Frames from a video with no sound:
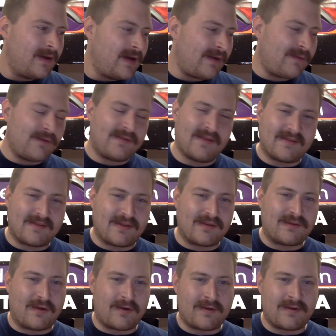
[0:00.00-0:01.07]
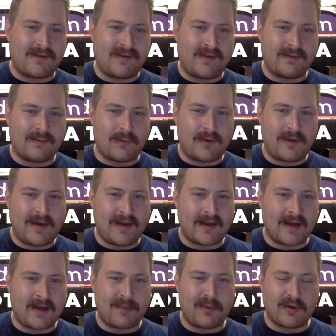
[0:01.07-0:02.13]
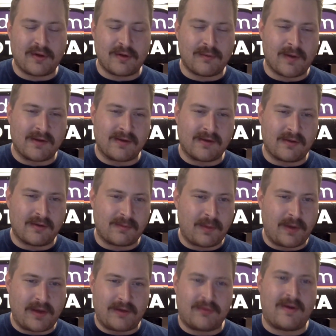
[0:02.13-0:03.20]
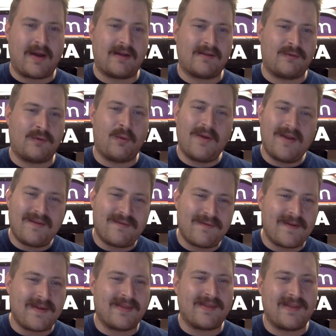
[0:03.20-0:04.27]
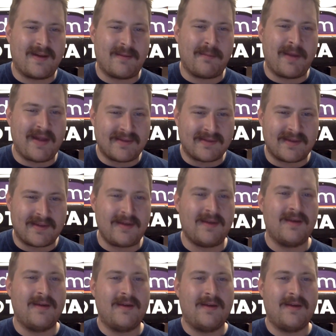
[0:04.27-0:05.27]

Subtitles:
Ever since the start of the season where he had a couple of good runs on those plate tracks, 25th in a Penske